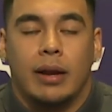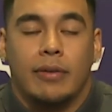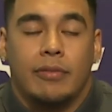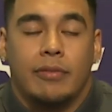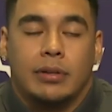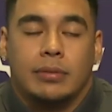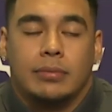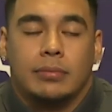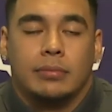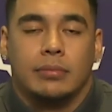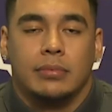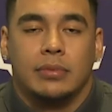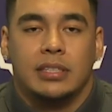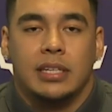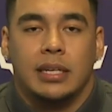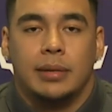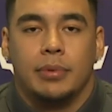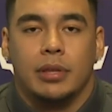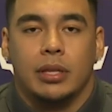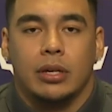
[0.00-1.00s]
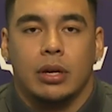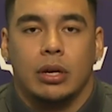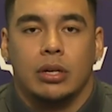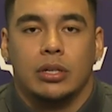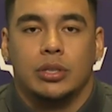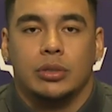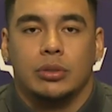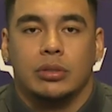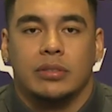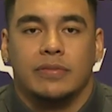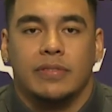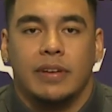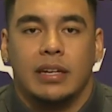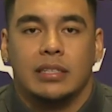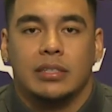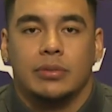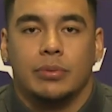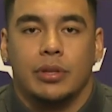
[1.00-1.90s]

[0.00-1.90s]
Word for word: every team in the country was facing.